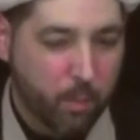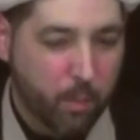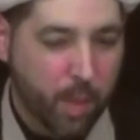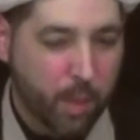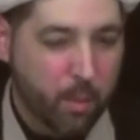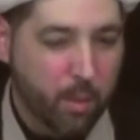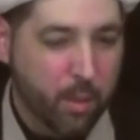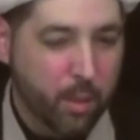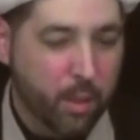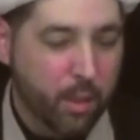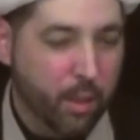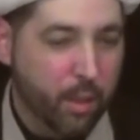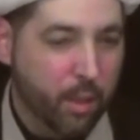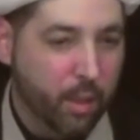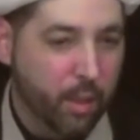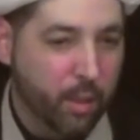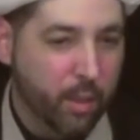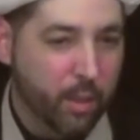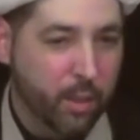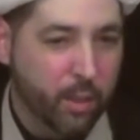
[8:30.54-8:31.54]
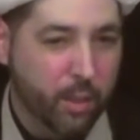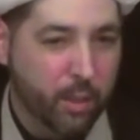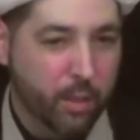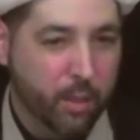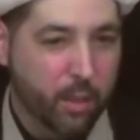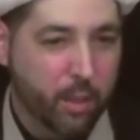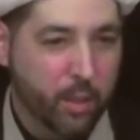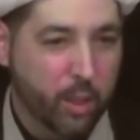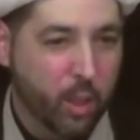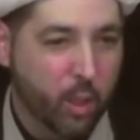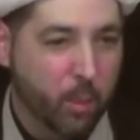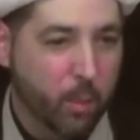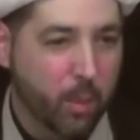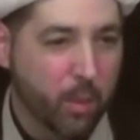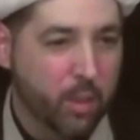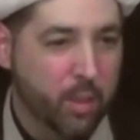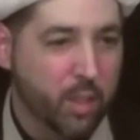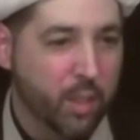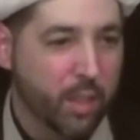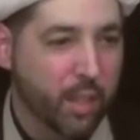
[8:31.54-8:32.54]
maybe a young
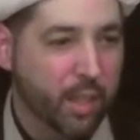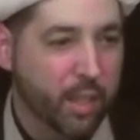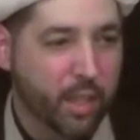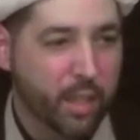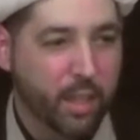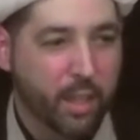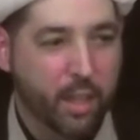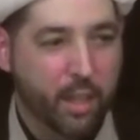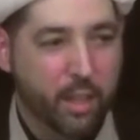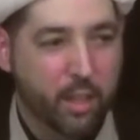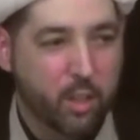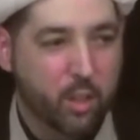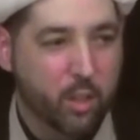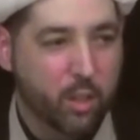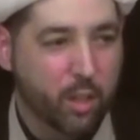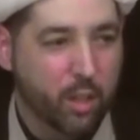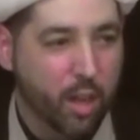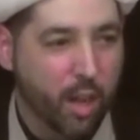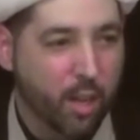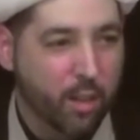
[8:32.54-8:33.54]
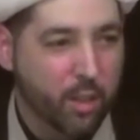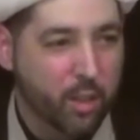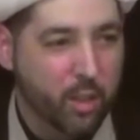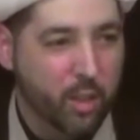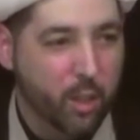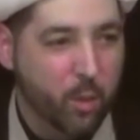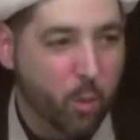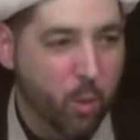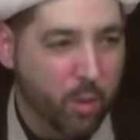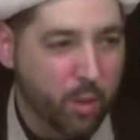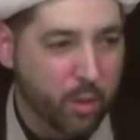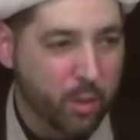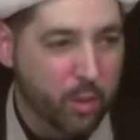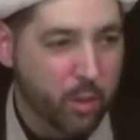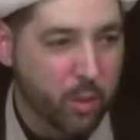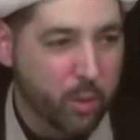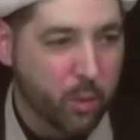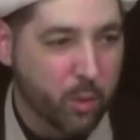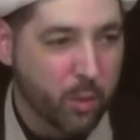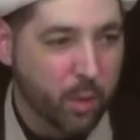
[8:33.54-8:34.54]
person, they didn't get into the college they wanted
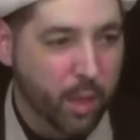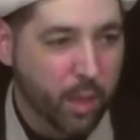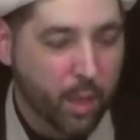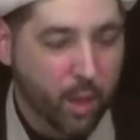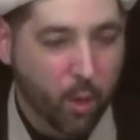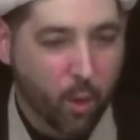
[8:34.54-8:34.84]
to,